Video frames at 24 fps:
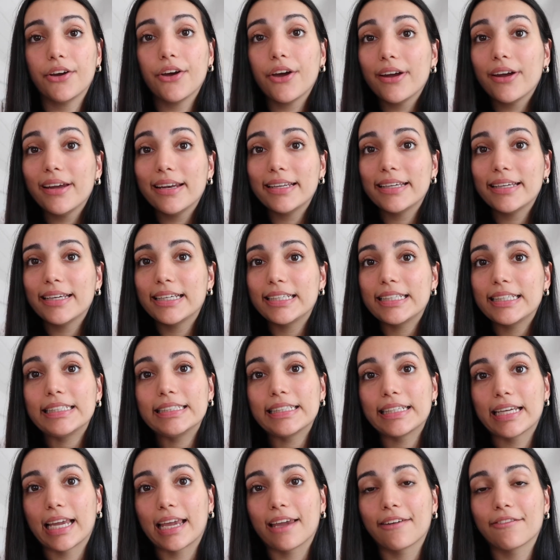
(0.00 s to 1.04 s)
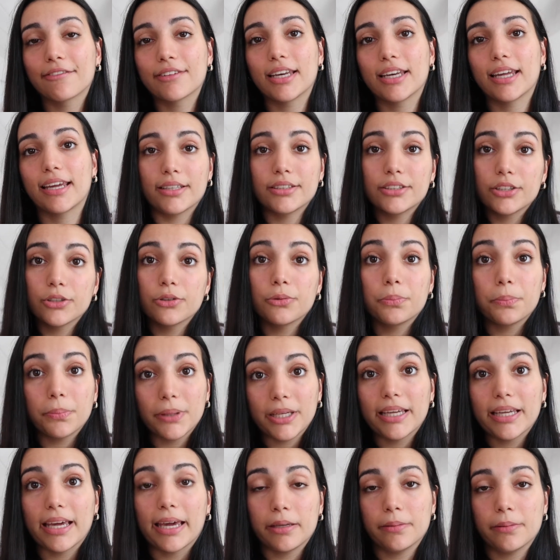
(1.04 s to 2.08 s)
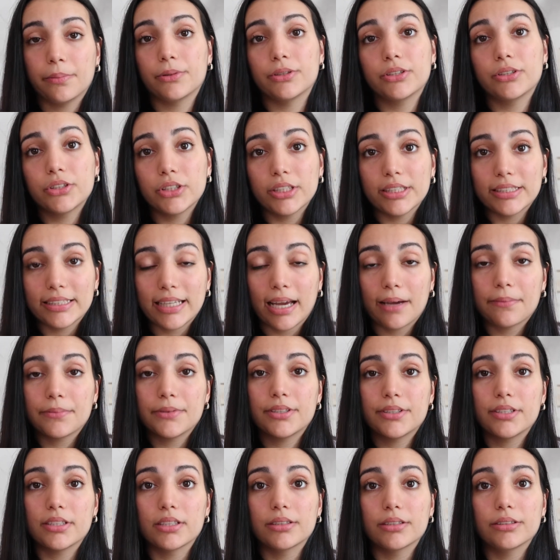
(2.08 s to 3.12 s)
earlier in the evening and you'll be able to adapt